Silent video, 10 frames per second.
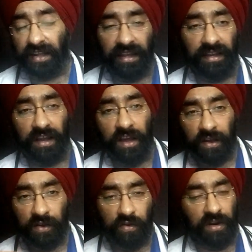thing
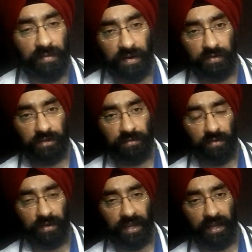good about
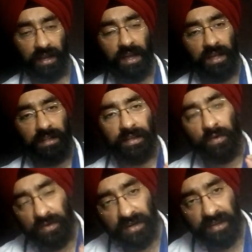smoking. The
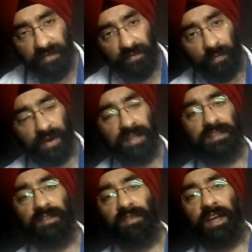only
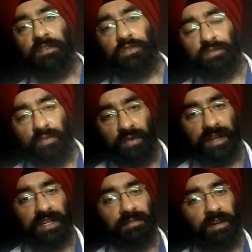reason why you
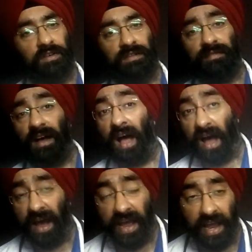smoke is because of the
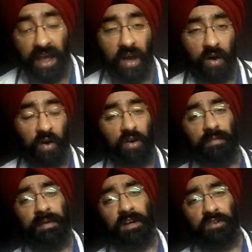high or
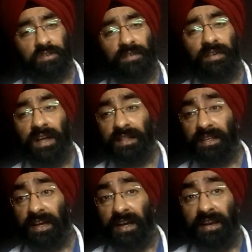because of
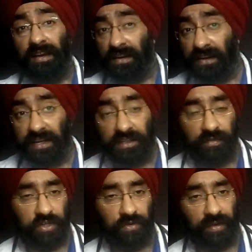the alertness
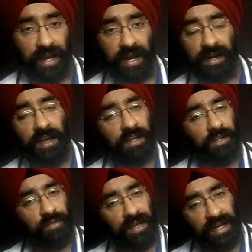which you get.
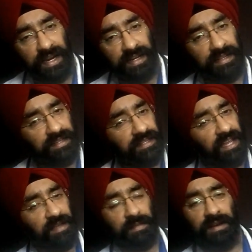You can get the
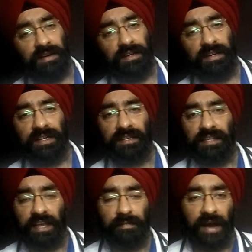same alertness,
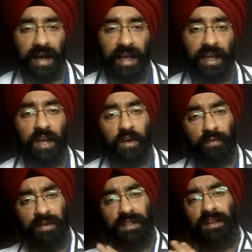same high
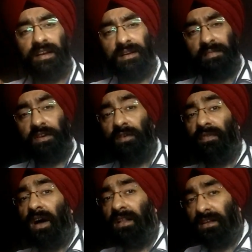with a little bit
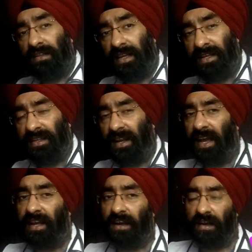of other things
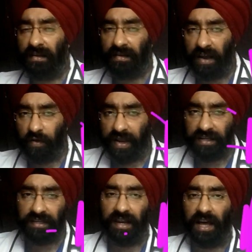like
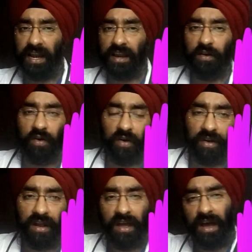occasional
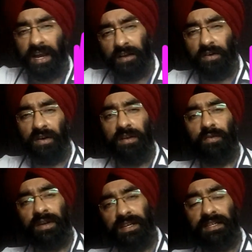alcohol. Alcohol
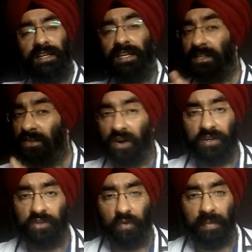occasionally is
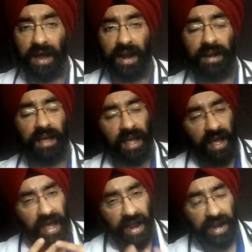not so bad,
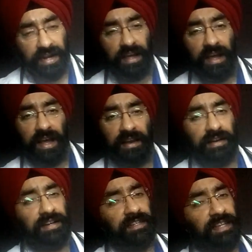and
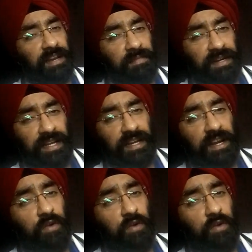alertness can be taken